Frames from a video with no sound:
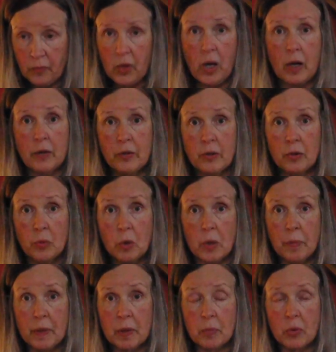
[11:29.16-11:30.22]
onto the
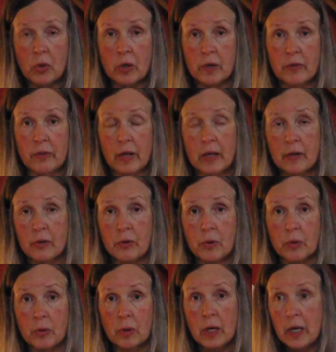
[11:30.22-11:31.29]
warping boards and
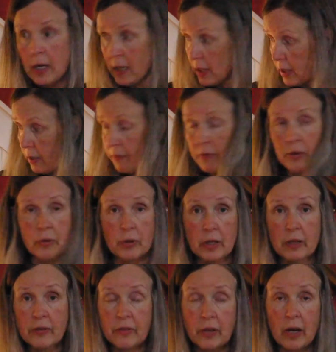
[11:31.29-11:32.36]
if you're doing
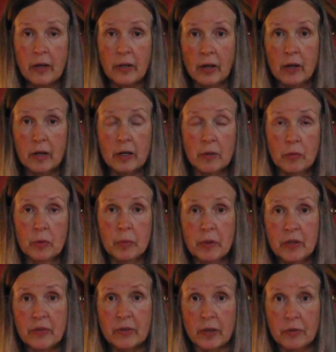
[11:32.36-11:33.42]
a sock yarn, it will be
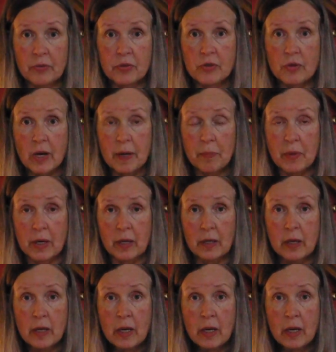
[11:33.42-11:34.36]
self-striping.